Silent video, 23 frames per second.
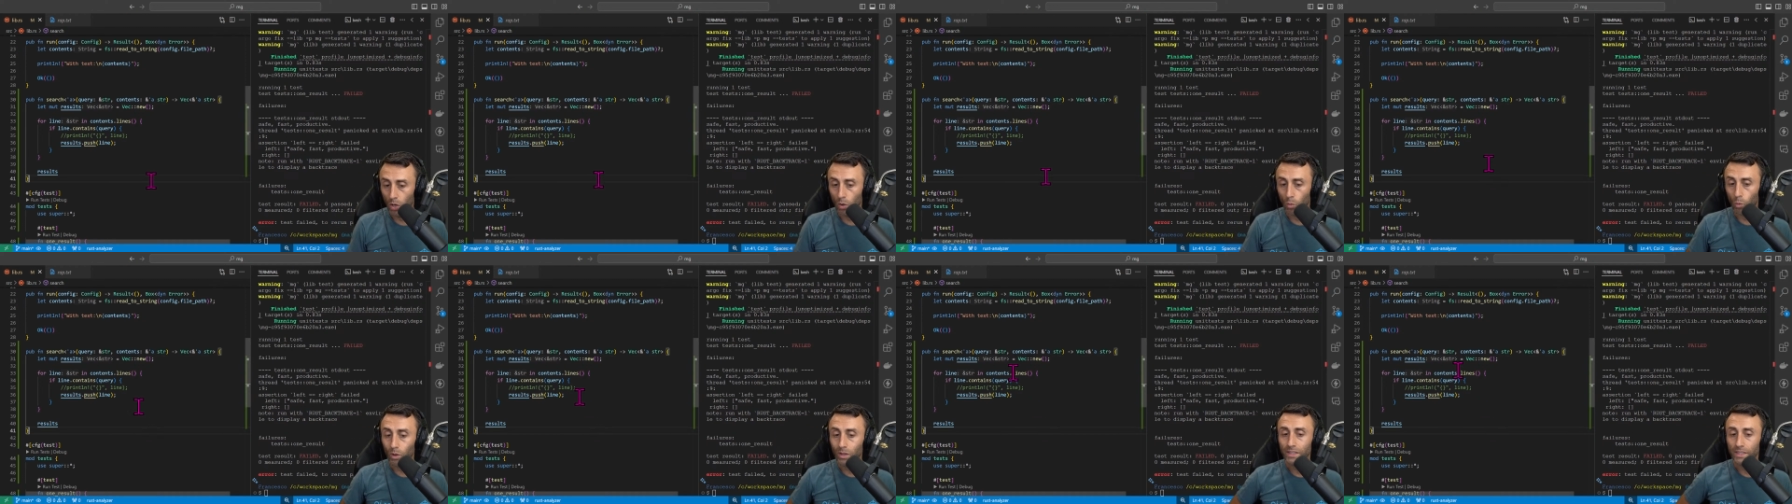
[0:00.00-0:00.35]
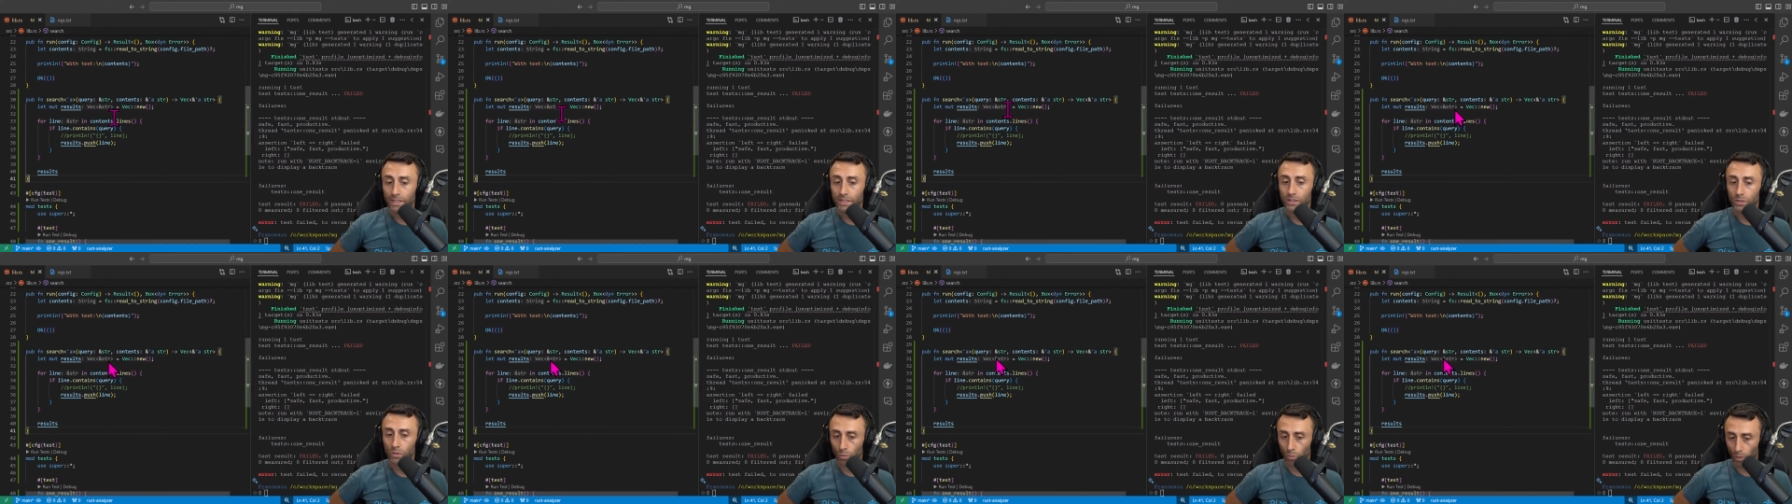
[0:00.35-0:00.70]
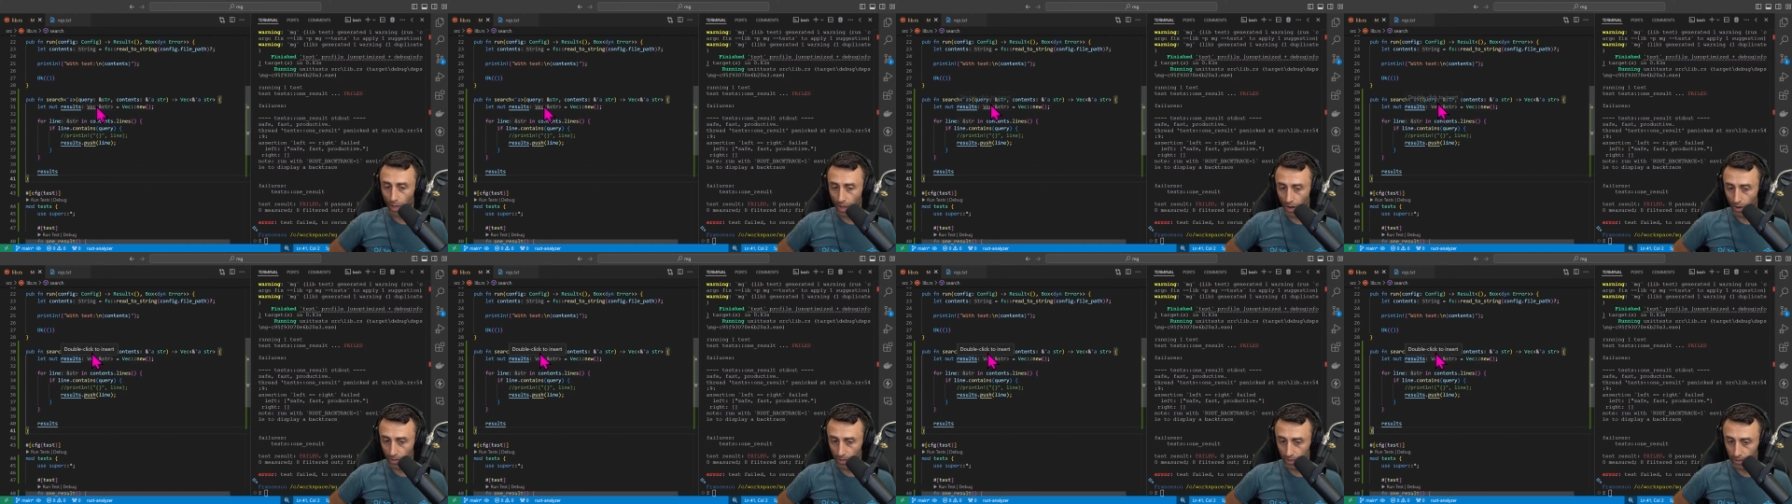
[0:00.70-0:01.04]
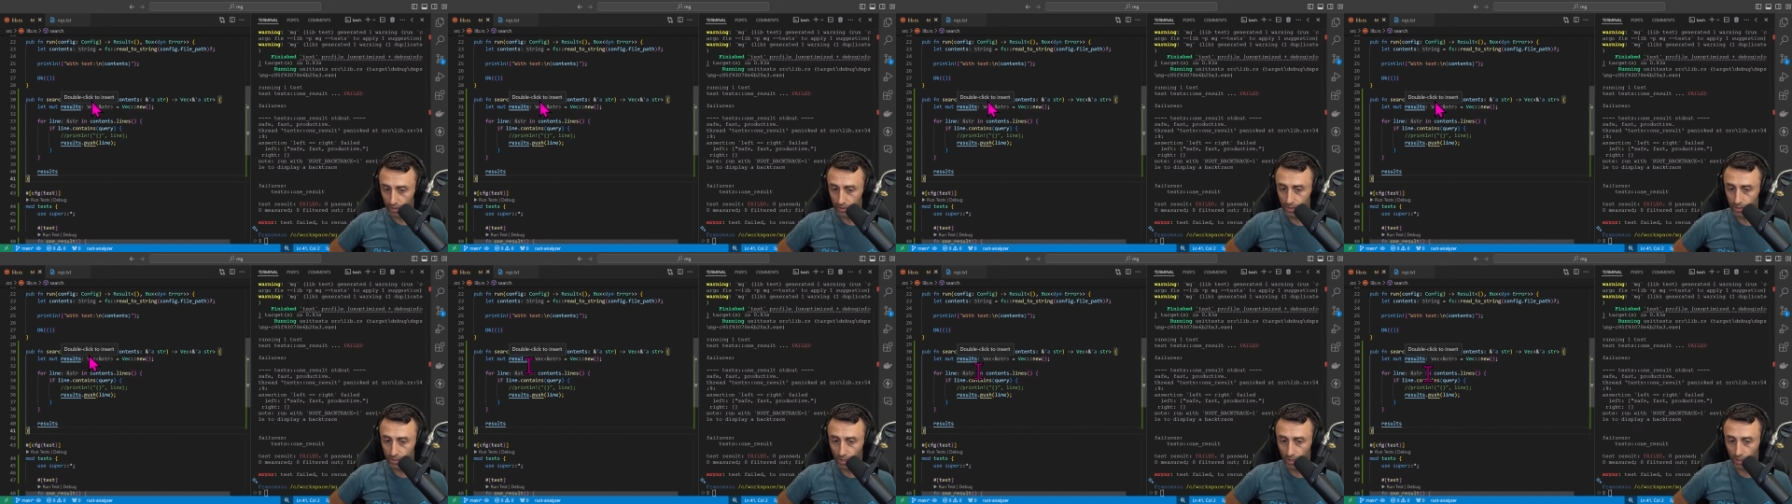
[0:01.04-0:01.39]
What is query?
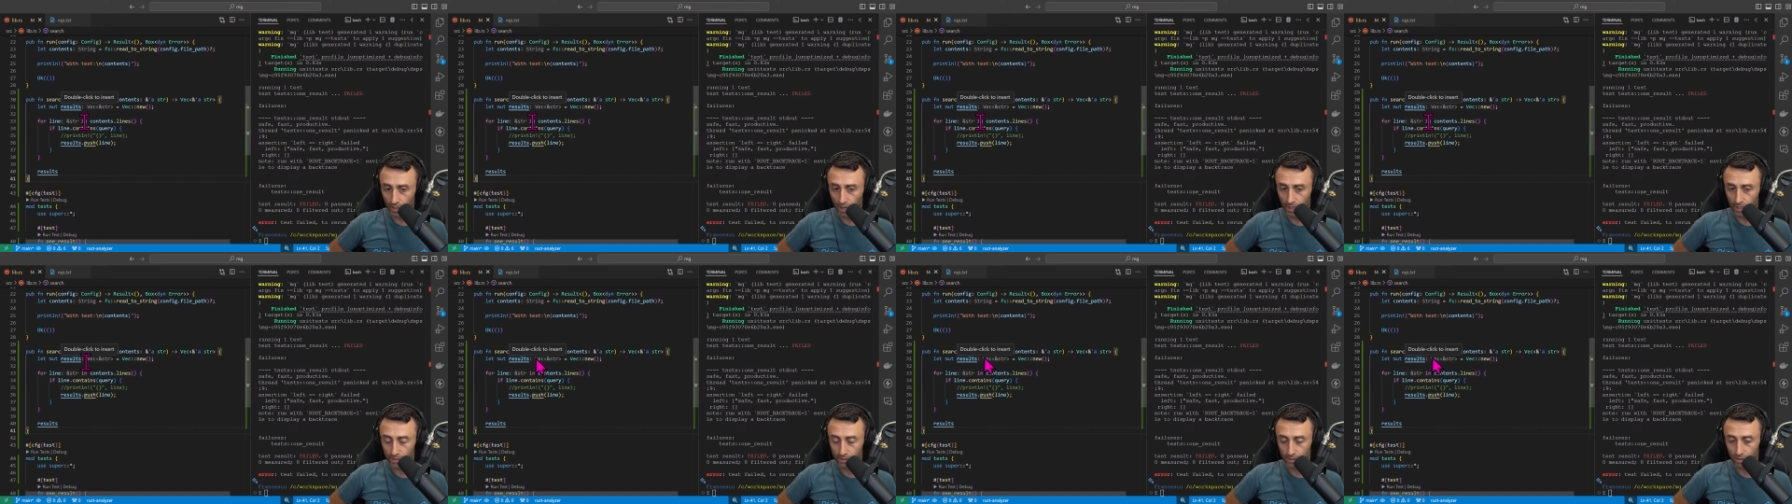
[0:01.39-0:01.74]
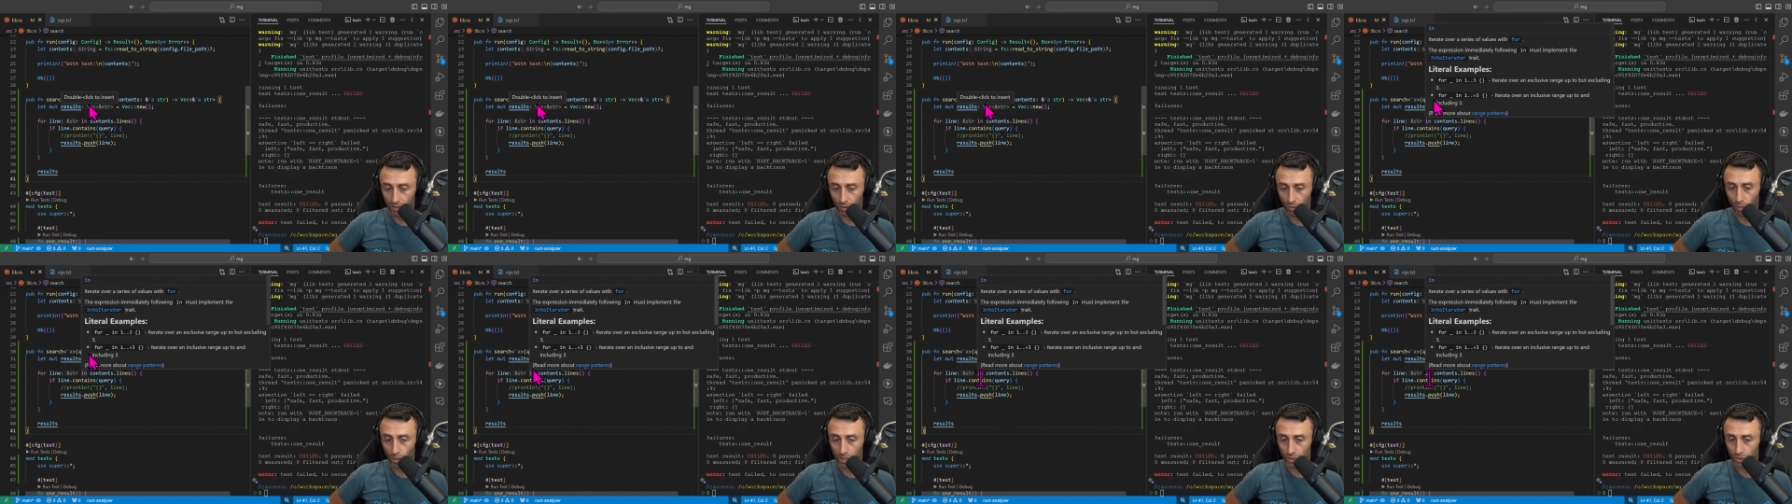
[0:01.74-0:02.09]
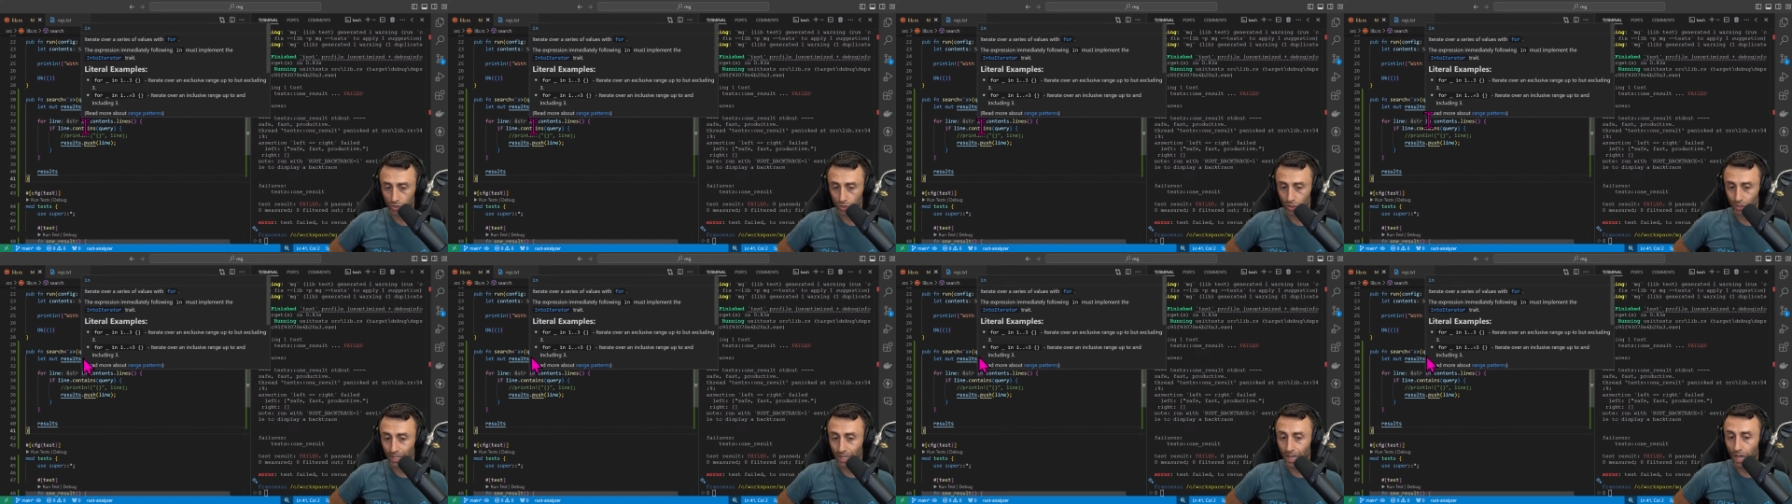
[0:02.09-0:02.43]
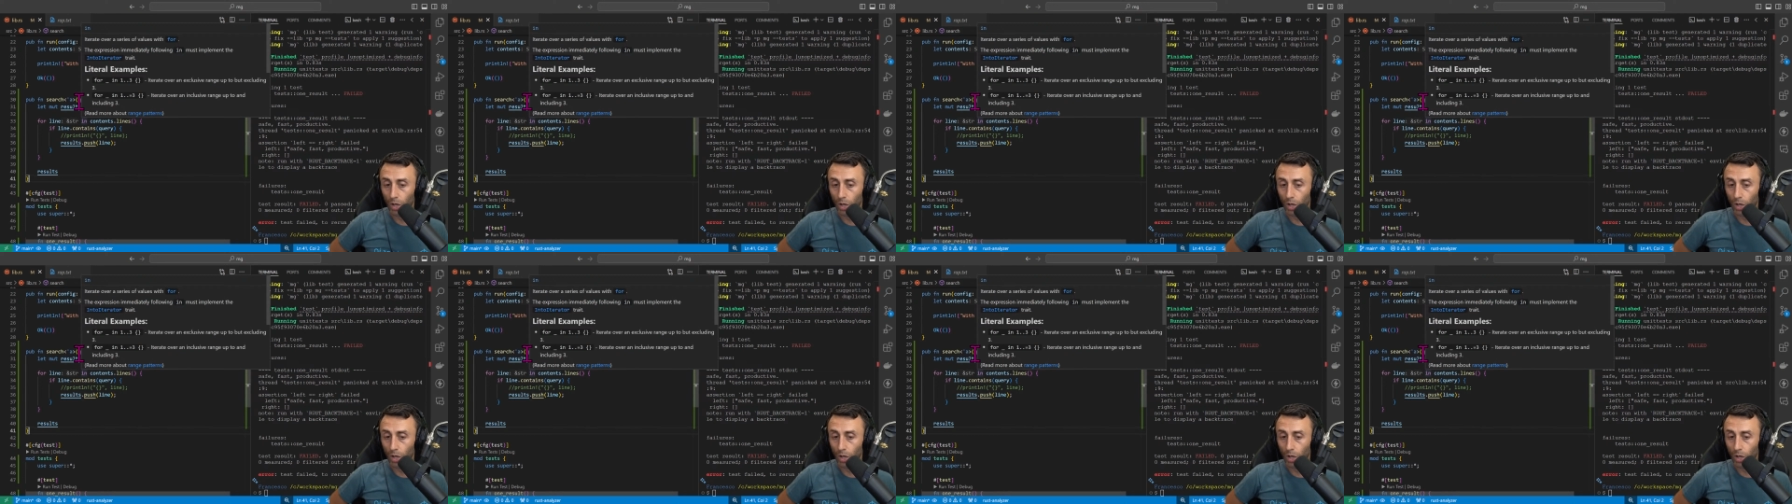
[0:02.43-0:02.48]
This is a nice uh, question.